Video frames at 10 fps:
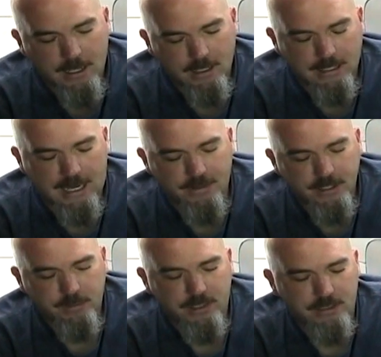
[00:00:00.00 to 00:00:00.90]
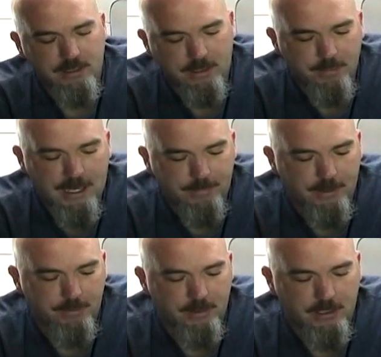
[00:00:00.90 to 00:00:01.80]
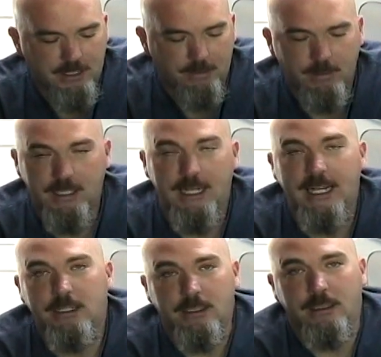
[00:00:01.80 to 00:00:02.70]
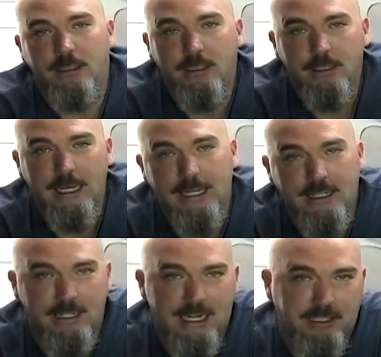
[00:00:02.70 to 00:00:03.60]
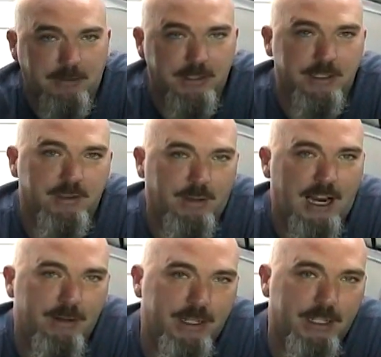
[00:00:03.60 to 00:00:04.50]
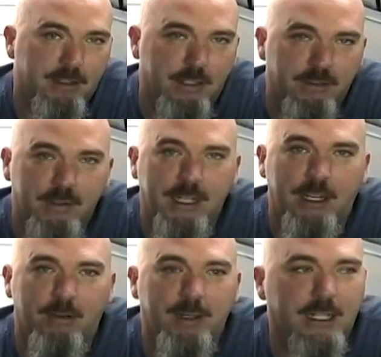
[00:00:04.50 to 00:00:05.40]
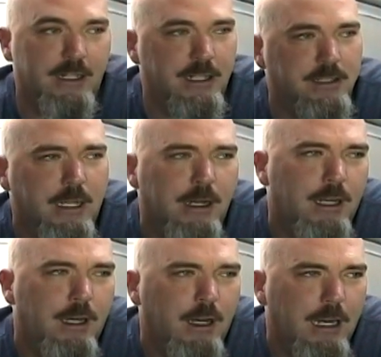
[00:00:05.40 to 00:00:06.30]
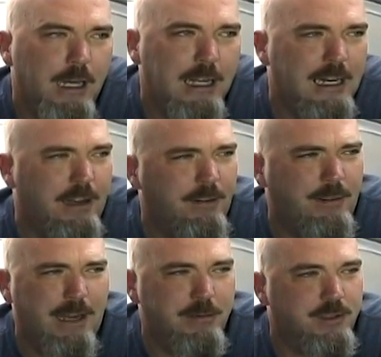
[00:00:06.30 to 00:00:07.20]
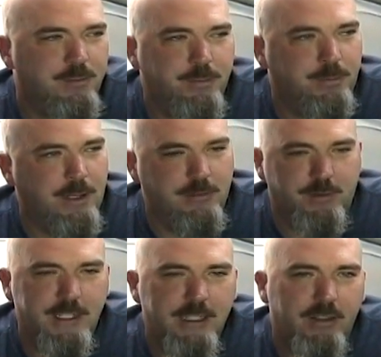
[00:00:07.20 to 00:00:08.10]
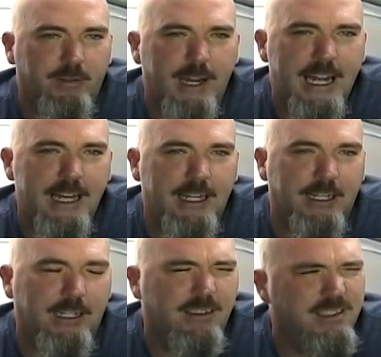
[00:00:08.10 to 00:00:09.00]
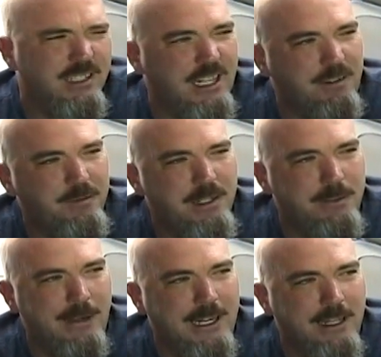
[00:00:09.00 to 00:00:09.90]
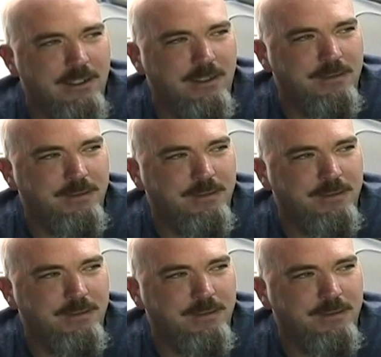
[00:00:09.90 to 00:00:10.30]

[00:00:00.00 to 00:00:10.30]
Now, this recently popped up on GMT Nation, and that's actually what inspired me to do this video, because, you know, I was reading the thread, and I was like, fuck, man, I know